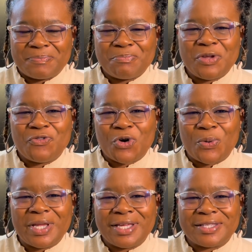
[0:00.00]
Before
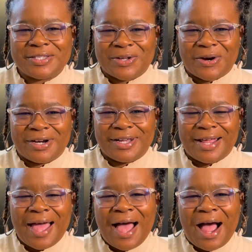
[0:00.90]
we get started,
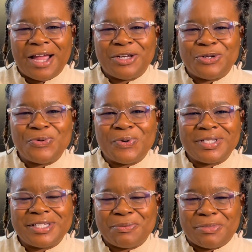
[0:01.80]
I do
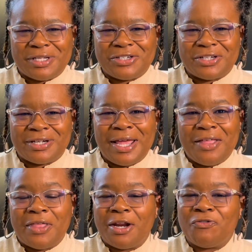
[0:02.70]
want to mention
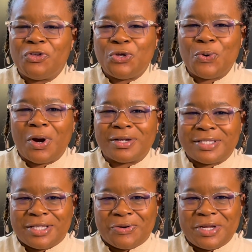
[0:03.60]
that if you are
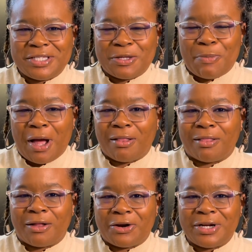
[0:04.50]
serious about
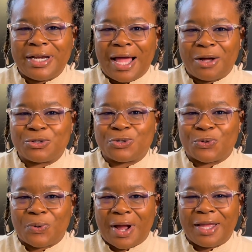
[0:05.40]
learning how to
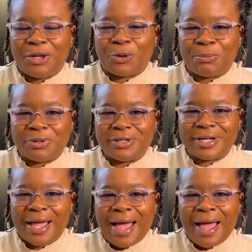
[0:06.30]
write your book,